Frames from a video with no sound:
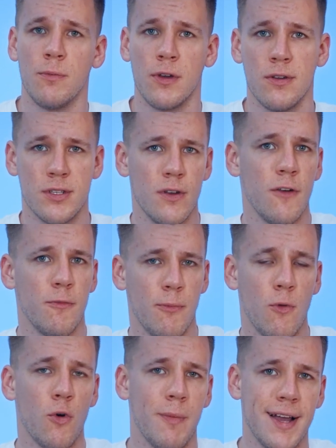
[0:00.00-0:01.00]
because you have
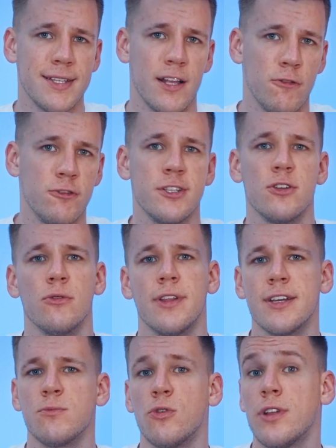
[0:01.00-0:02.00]
more max energy, so it
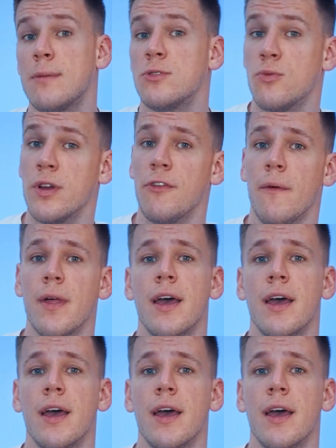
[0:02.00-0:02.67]
takes more time to refill.